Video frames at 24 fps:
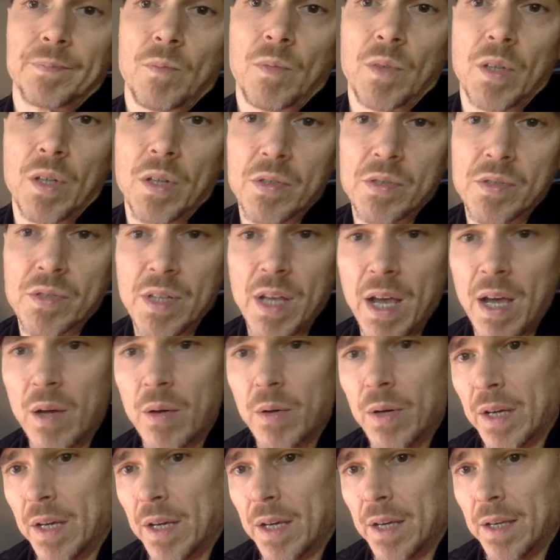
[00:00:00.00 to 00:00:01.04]
there's
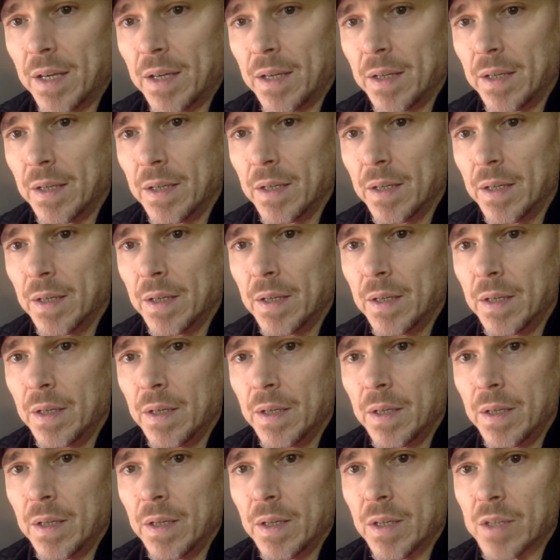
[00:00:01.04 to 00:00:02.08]
now a
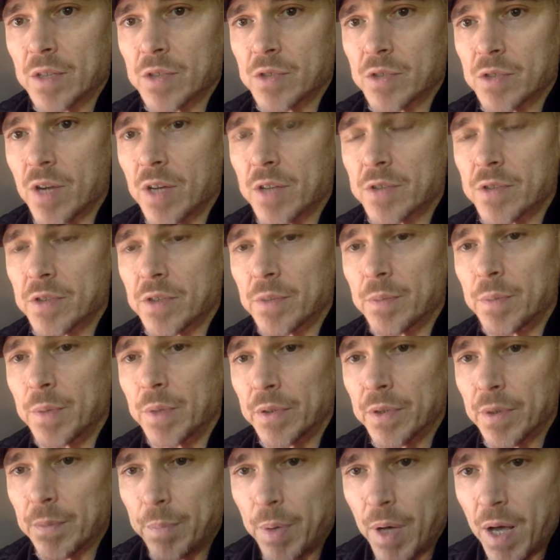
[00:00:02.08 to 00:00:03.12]
structure
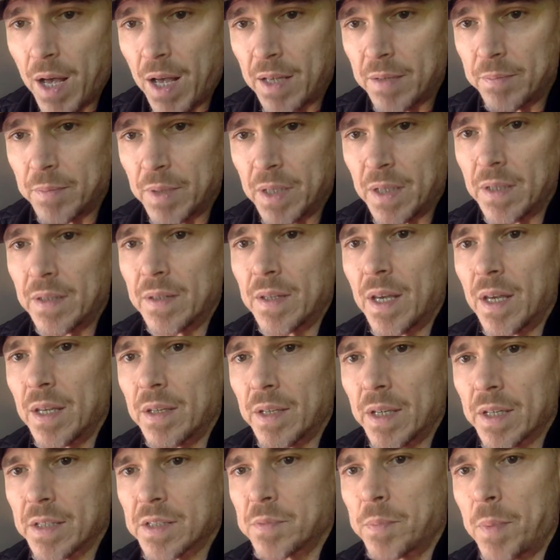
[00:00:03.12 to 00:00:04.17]
built upon me
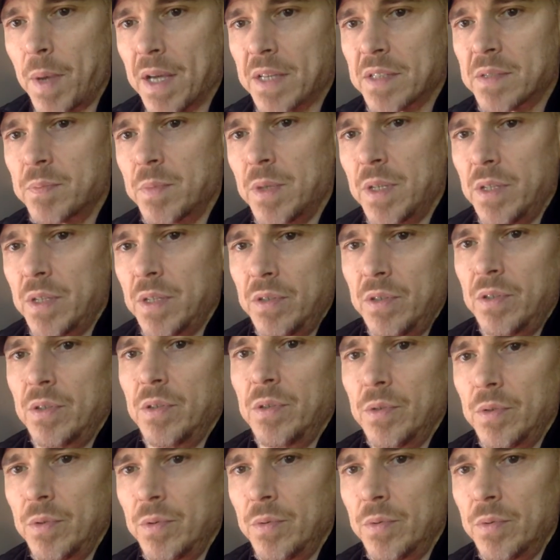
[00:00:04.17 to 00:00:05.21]
that expects me to
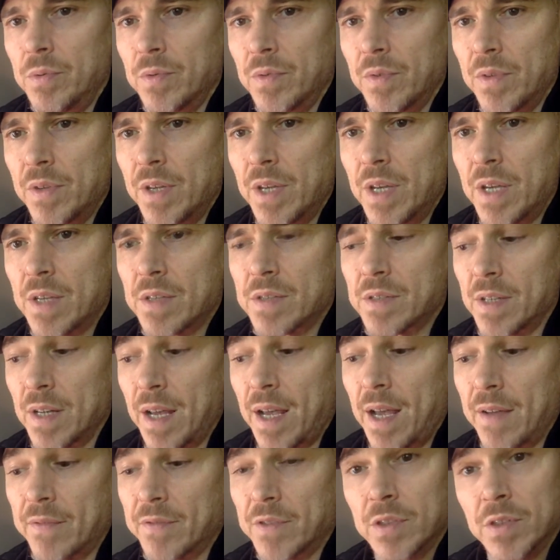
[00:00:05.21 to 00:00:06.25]
do this, and I
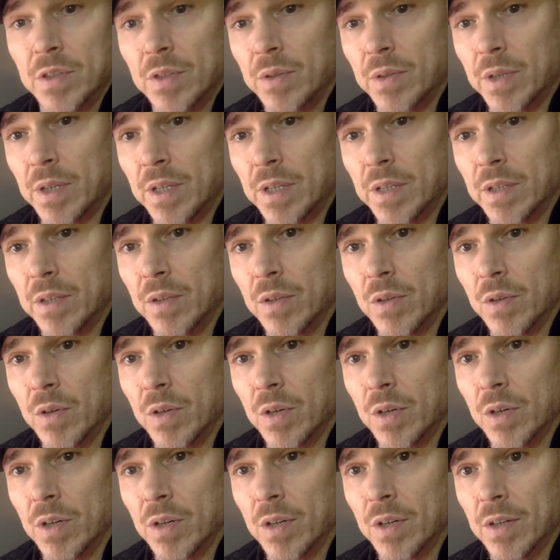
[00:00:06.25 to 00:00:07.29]
have to do it,
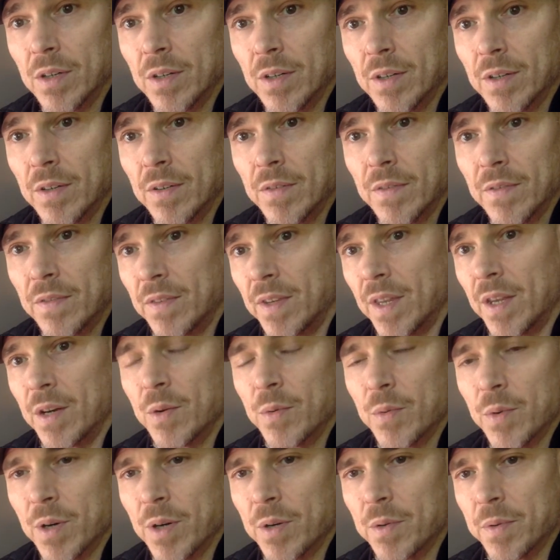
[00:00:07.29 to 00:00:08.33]
or they
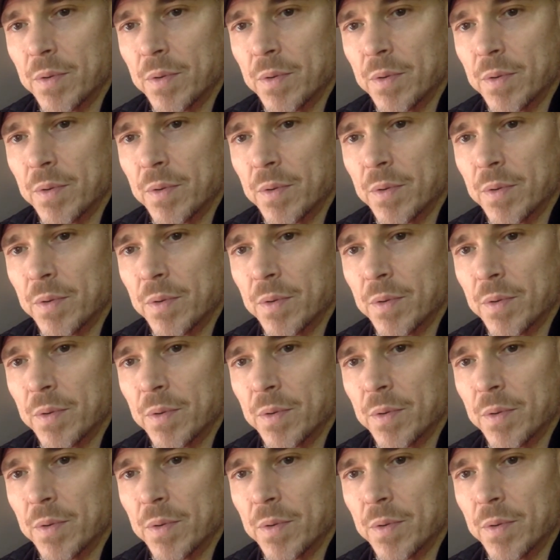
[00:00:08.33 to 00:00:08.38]
don't work